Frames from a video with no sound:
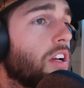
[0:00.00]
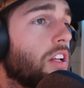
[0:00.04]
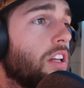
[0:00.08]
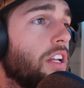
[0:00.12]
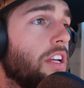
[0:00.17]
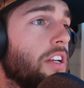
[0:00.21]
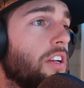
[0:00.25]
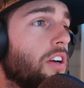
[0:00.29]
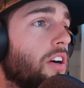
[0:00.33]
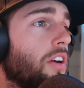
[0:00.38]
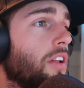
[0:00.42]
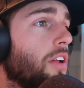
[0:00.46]

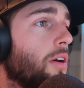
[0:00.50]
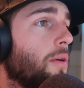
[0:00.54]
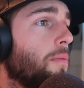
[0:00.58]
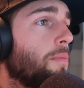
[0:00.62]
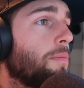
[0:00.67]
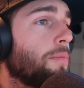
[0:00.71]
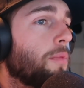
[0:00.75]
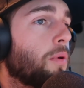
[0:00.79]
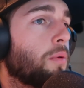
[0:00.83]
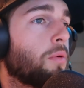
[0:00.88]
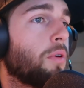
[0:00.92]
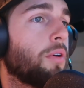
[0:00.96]
Clean car, though.
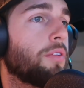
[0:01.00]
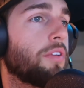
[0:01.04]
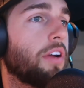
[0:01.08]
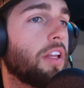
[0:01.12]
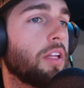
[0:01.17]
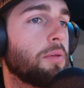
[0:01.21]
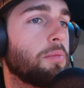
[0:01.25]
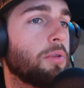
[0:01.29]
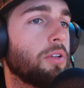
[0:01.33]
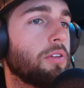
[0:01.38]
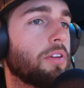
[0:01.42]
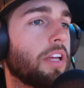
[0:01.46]
World
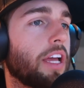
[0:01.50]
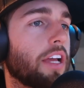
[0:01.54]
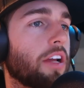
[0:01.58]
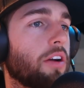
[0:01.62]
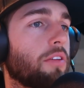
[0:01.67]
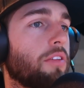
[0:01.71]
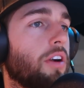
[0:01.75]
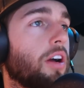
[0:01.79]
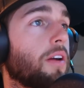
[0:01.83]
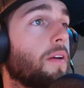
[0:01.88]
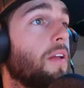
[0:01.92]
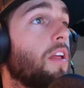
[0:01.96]
Rally Blue. Can't
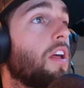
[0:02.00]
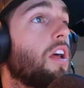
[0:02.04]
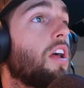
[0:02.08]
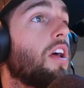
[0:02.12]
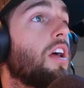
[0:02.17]
go wrong.